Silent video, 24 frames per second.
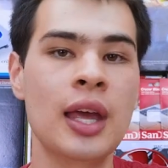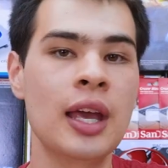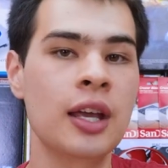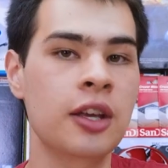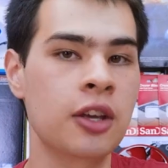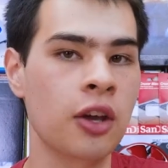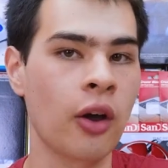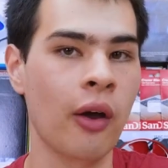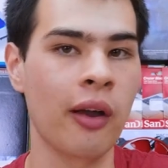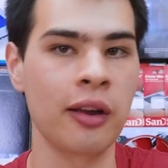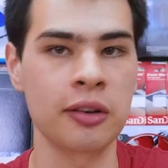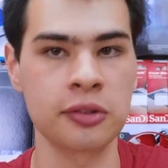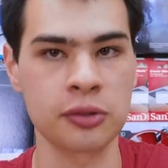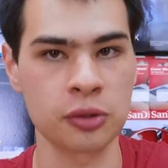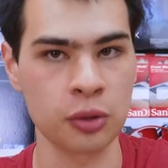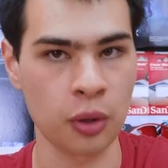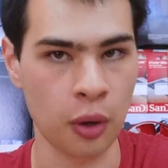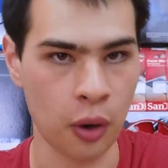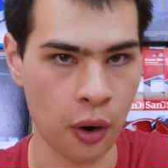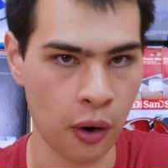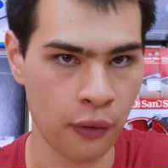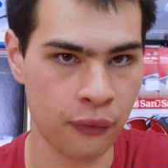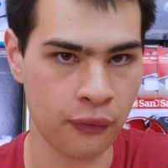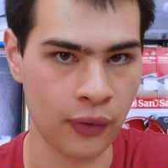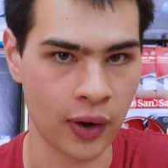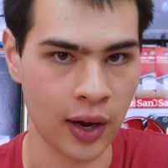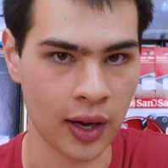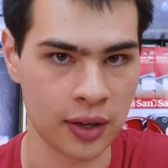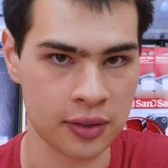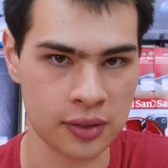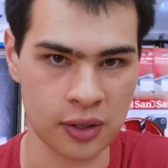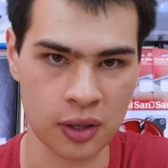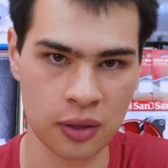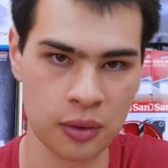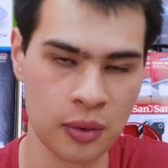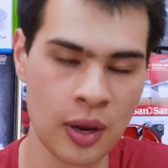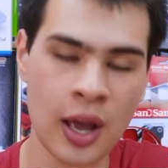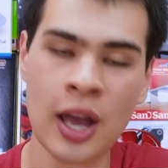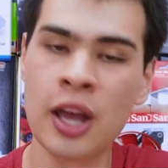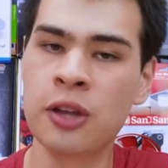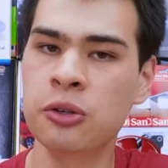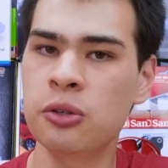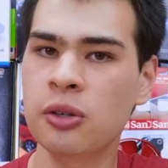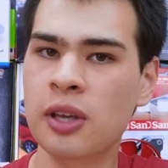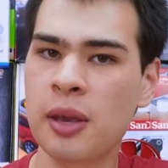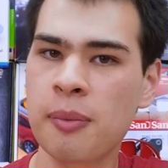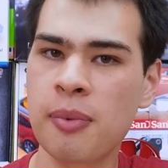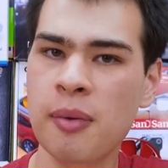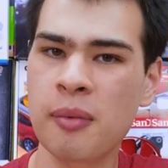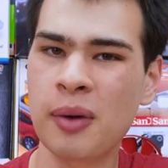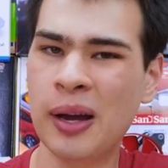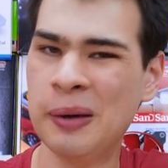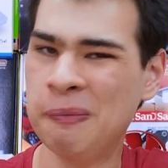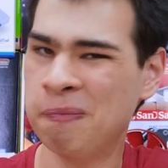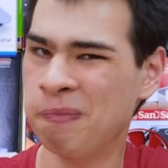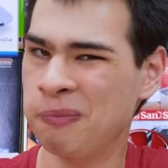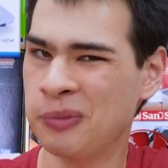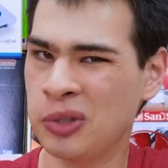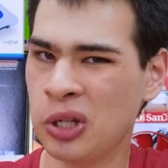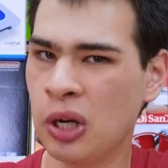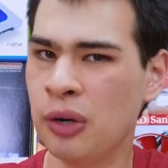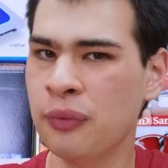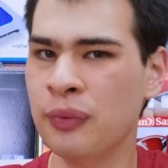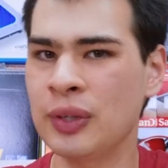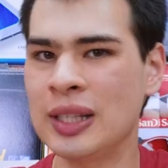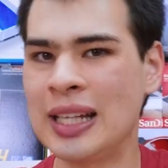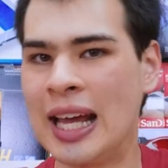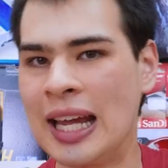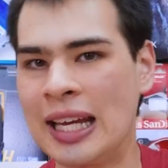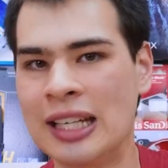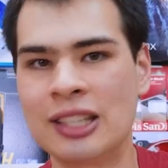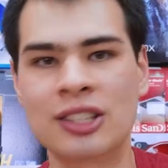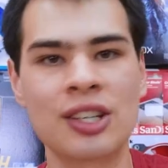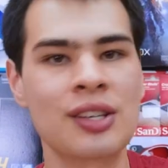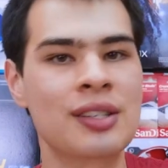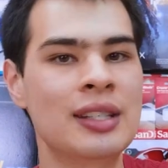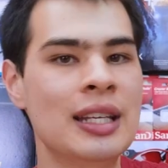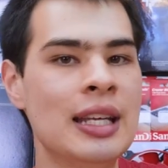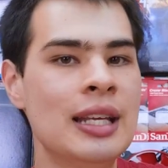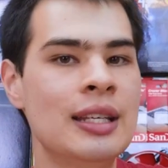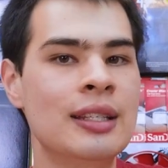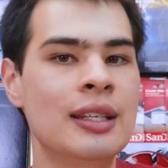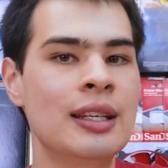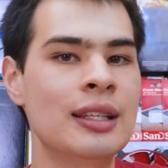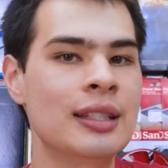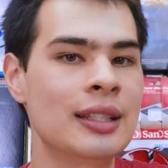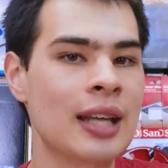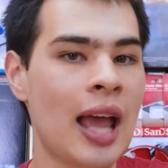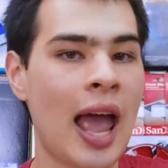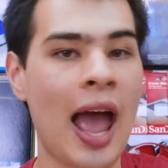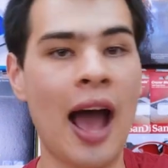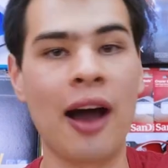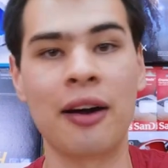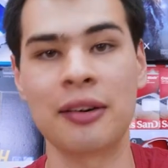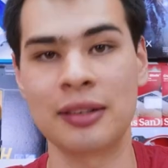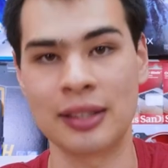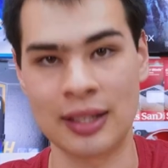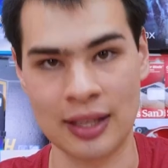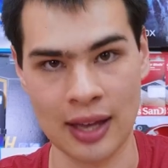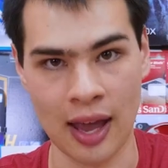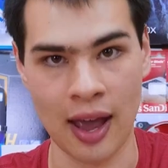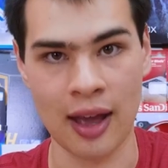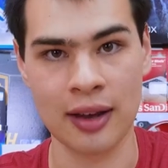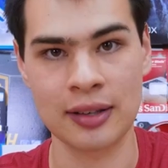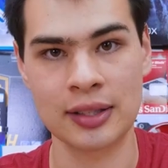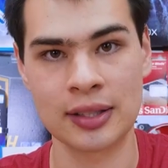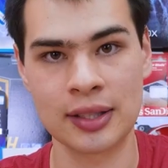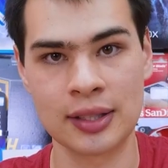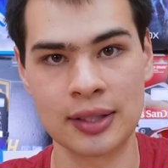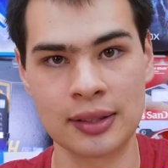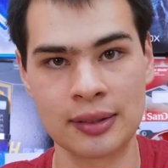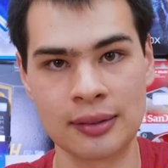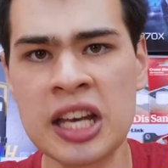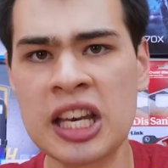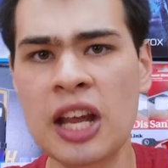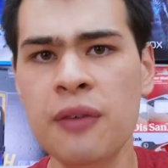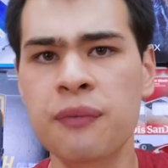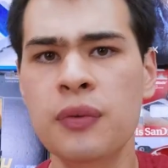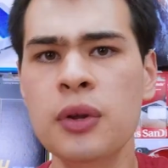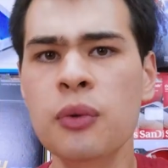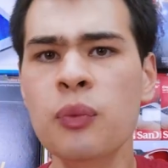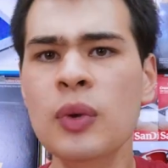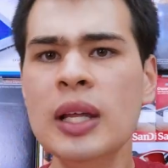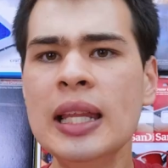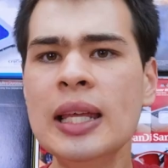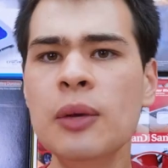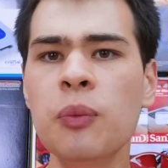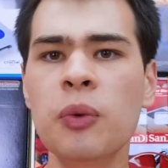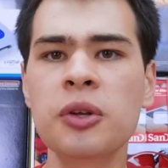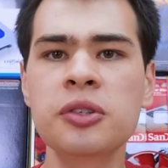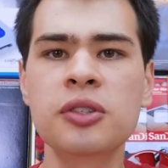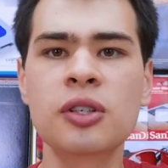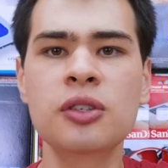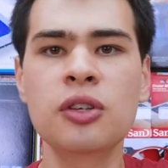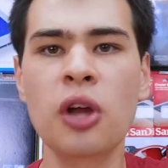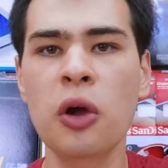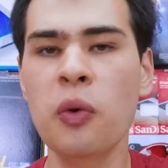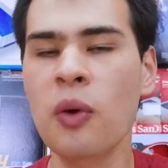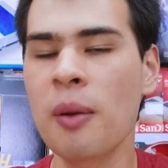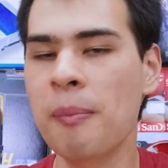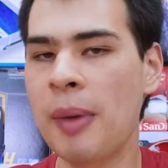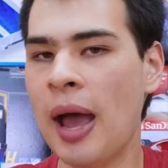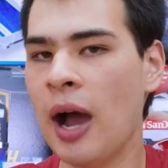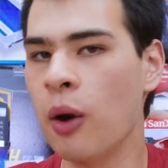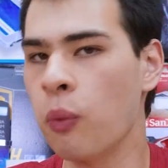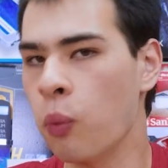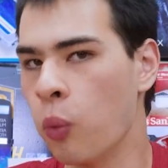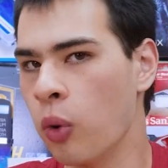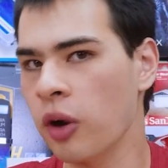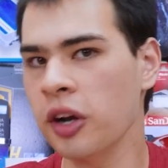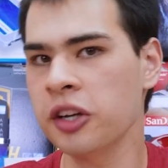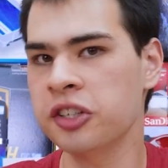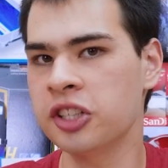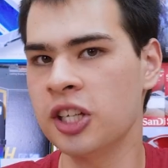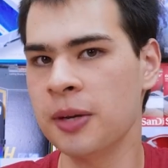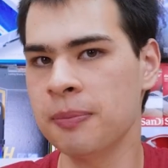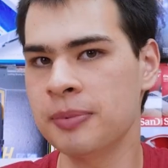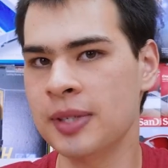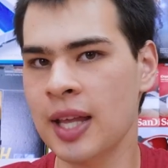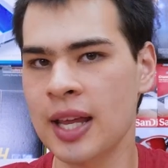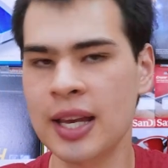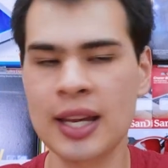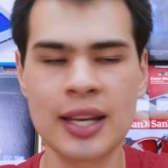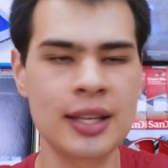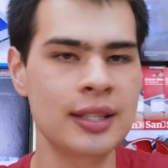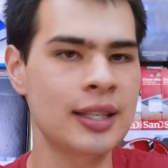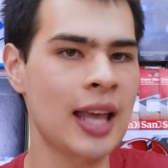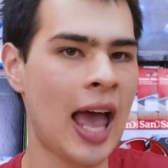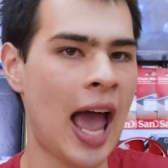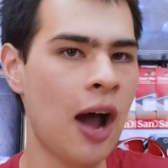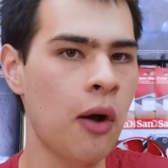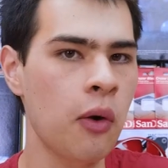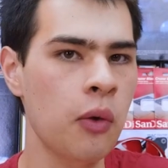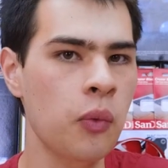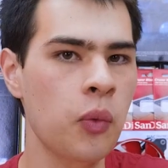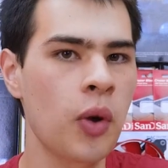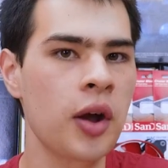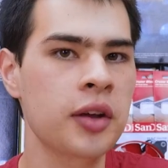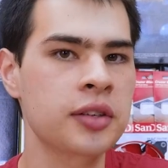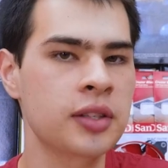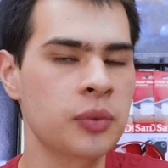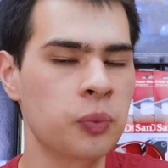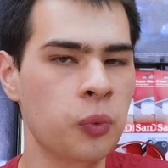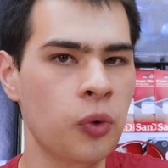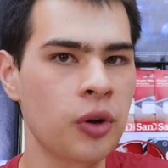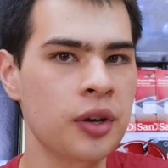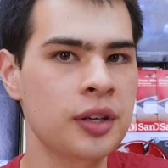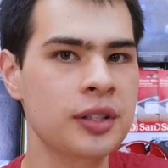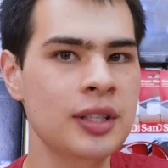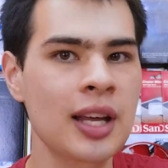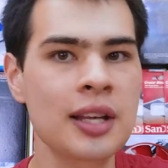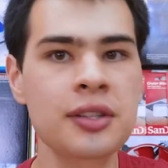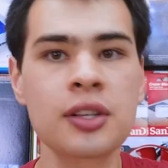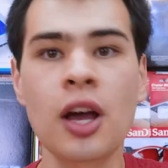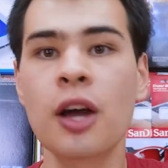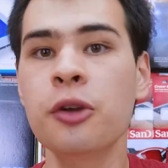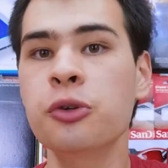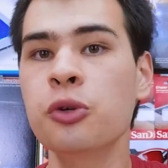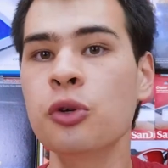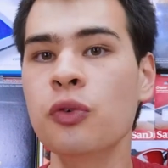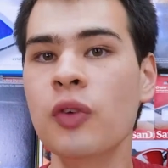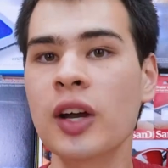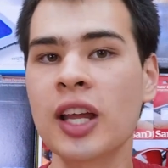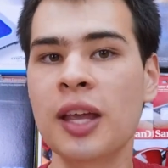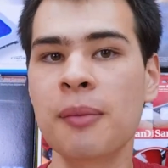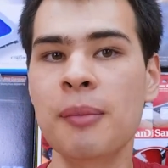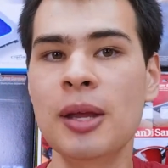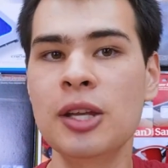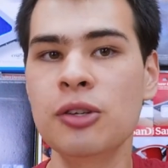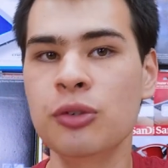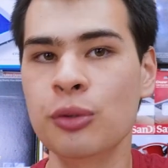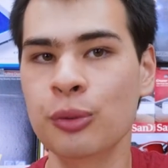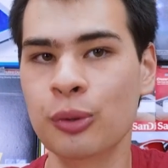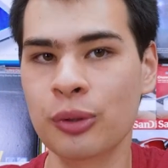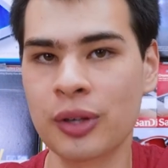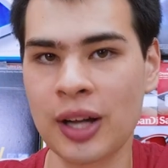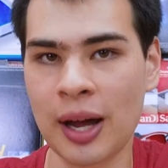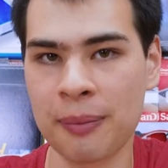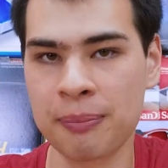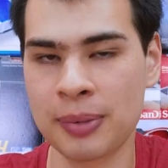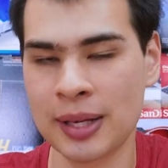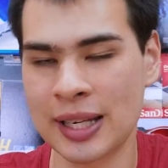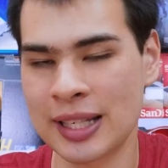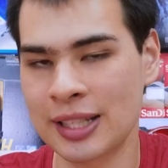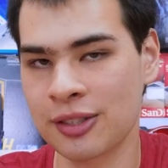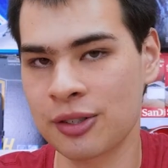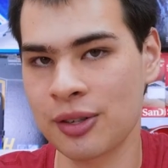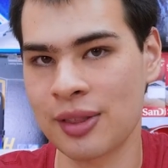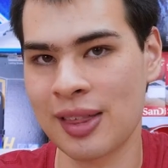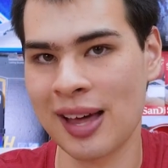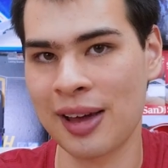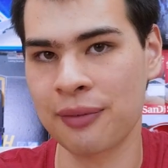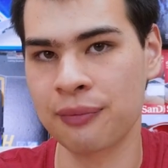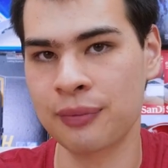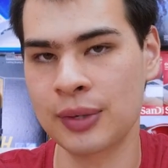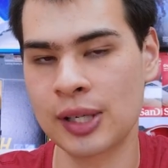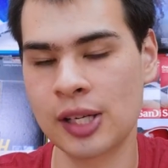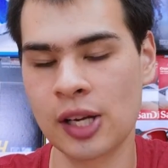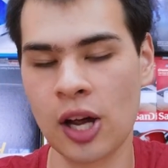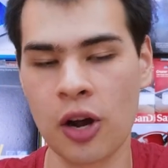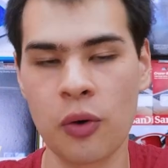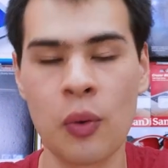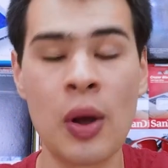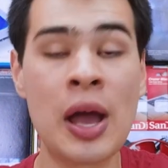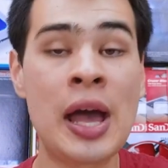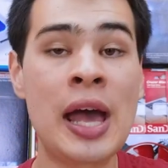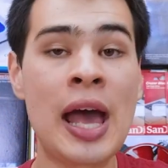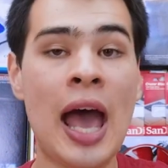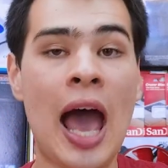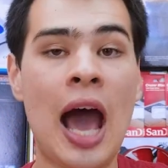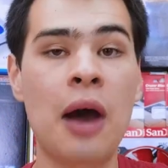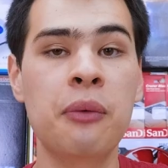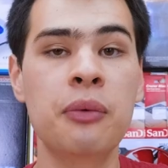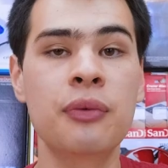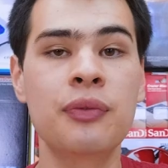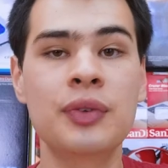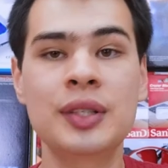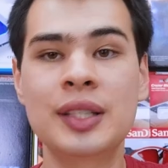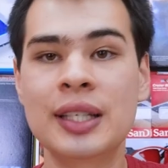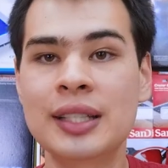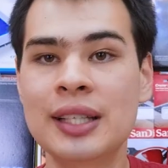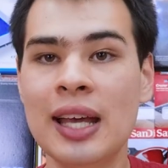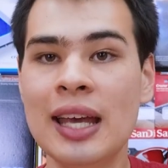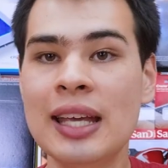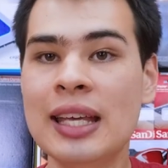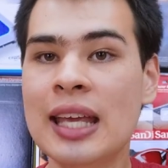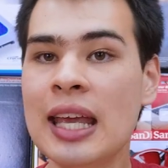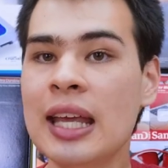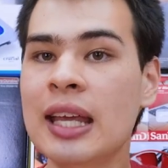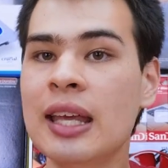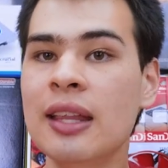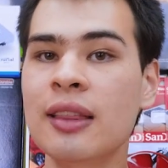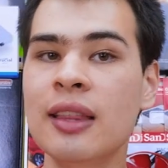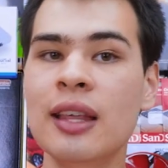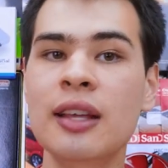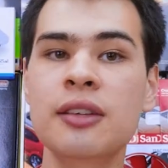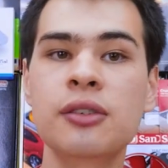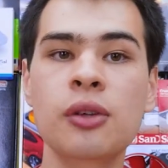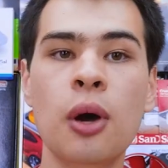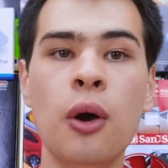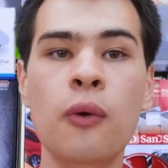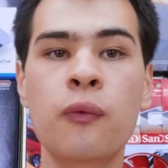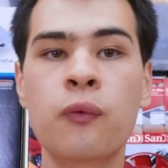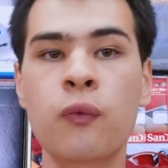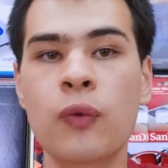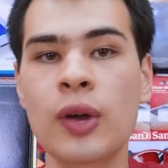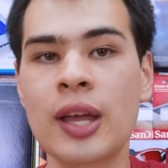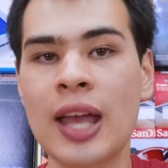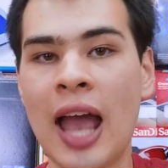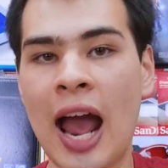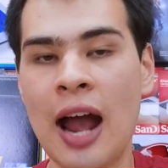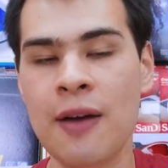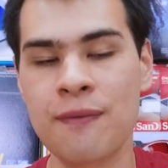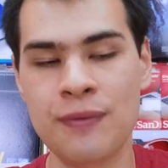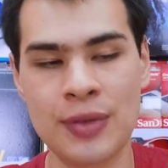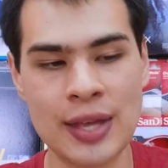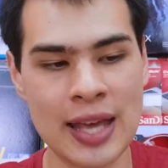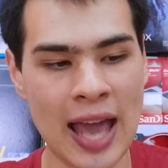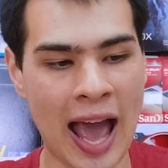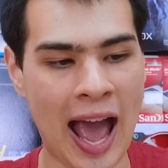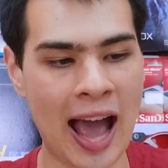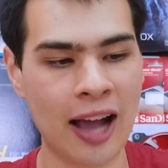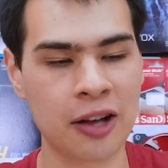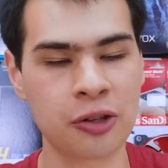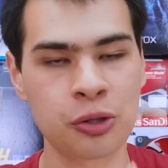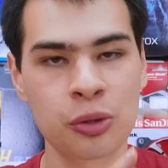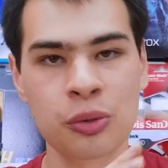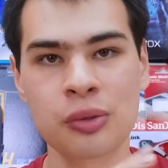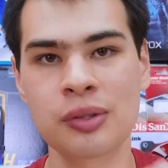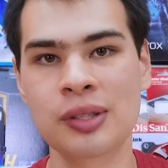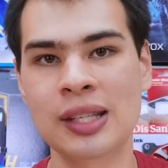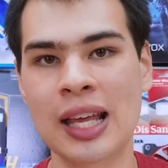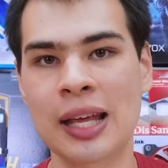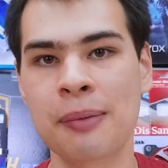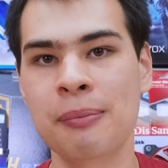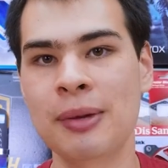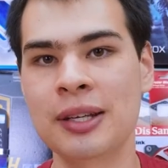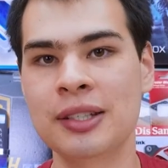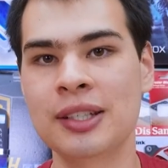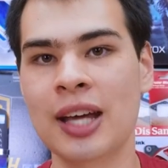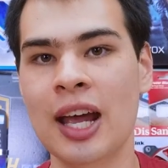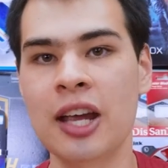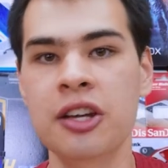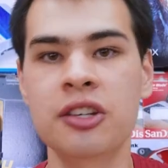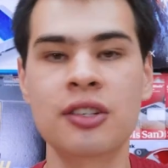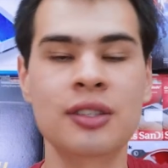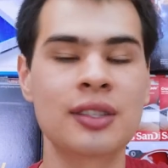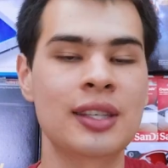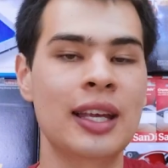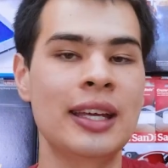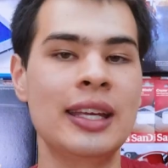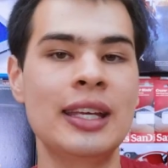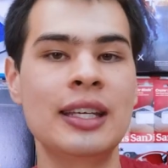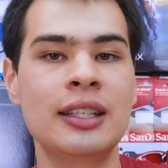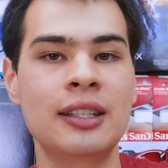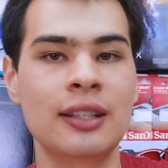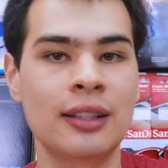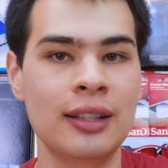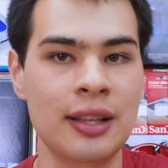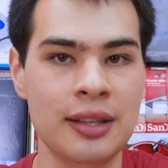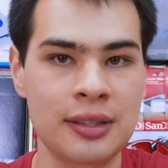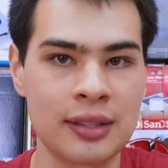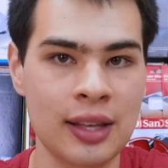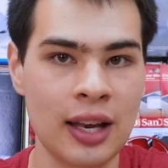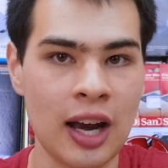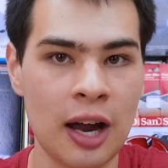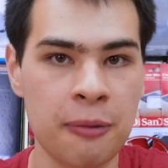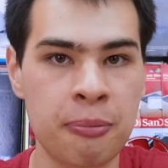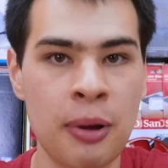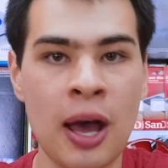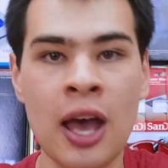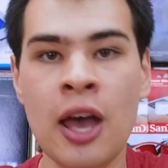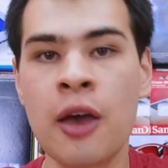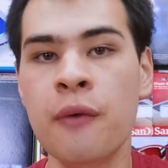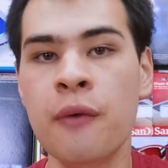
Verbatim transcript: they're going to offer. So do keep in mind, Coffee Lake just isn't out yet. Now, if you really want to know about what a chipset is, how it works and what it does, I do recommend you look up into that video. However, today, kicking things off, we have the actual segmentations that Intel has set up